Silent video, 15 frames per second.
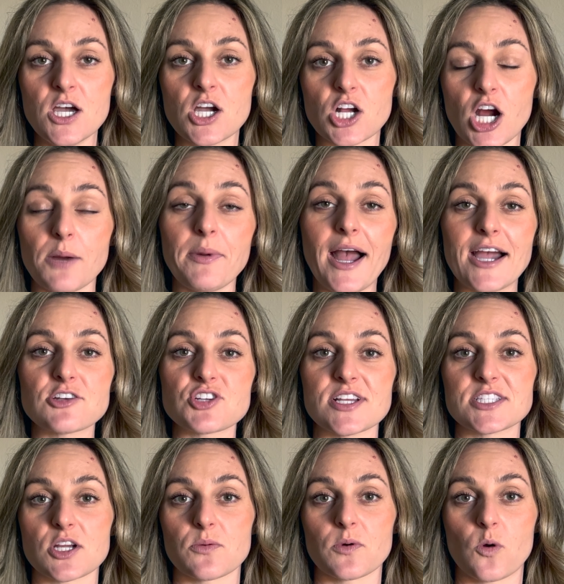Carbohydrates
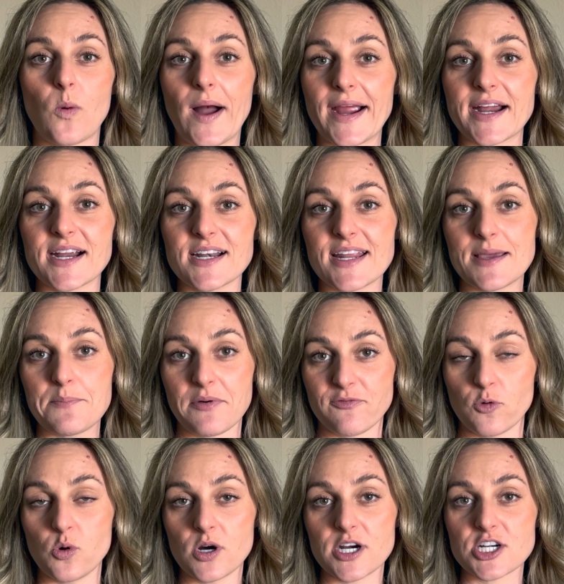are required
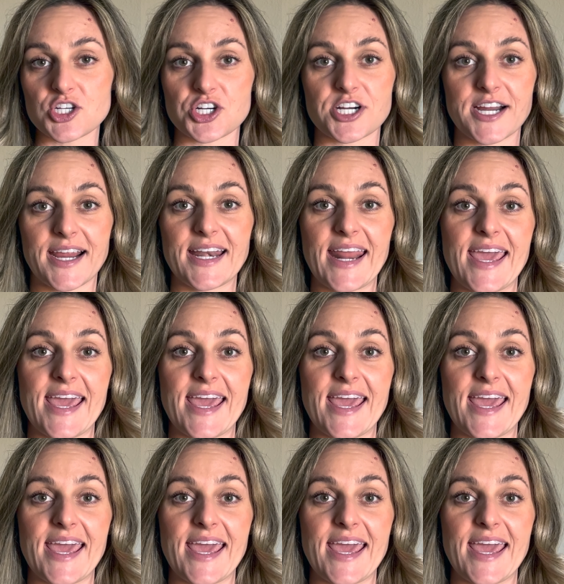before, during,